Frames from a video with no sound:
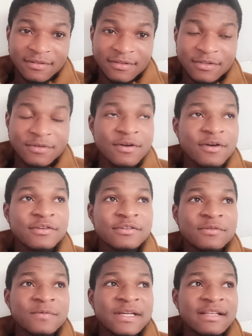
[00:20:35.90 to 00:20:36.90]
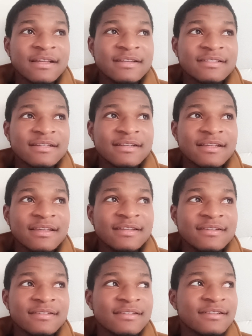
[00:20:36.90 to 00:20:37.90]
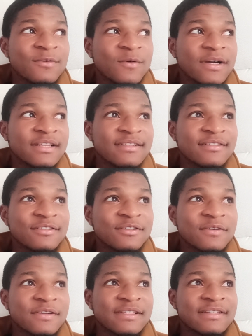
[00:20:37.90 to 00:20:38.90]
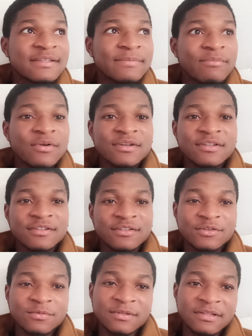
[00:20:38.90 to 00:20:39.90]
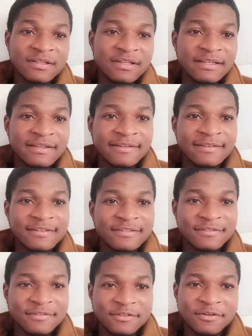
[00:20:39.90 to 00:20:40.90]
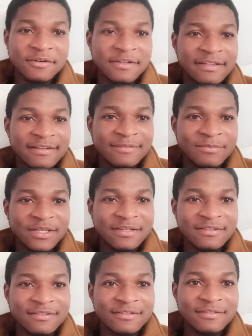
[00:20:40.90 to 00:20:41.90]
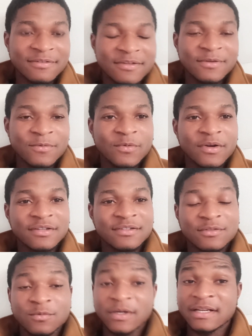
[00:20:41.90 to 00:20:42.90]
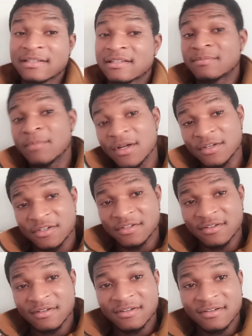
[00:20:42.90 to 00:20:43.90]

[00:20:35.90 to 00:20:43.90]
you're going to realize that he doesn't quite enjoy as much as you would think that he's enjoying because, you know, he works twice as much.